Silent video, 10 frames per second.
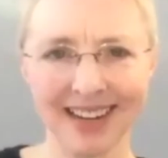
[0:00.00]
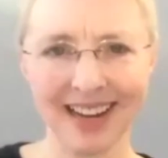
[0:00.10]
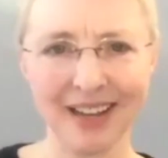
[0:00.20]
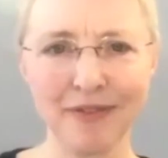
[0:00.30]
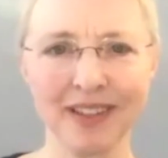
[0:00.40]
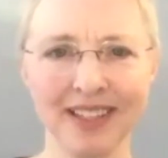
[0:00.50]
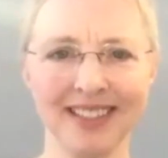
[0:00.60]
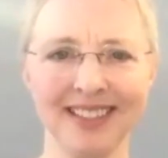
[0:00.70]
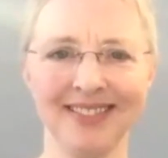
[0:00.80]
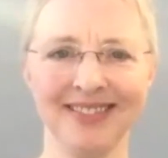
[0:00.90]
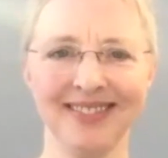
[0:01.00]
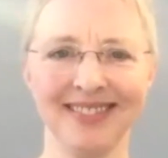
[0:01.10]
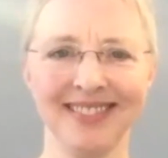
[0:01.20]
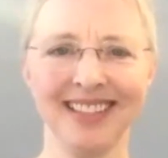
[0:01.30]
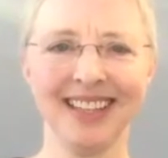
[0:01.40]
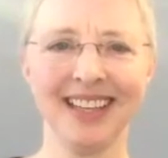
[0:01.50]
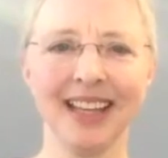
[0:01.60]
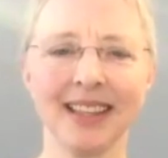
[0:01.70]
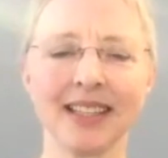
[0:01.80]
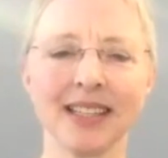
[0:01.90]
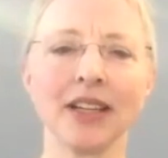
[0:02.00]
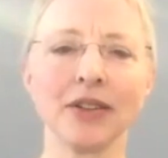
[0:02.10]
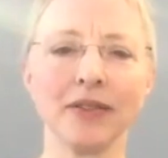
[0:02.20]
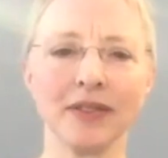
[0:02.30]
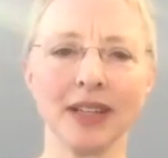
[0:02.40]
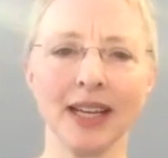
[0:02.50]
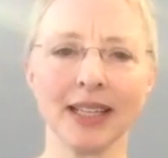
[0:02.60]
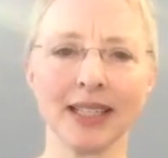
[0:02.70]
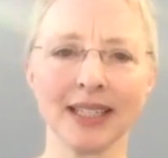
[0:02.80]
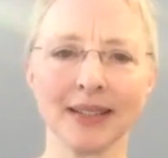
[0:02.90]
feel at the center of dance.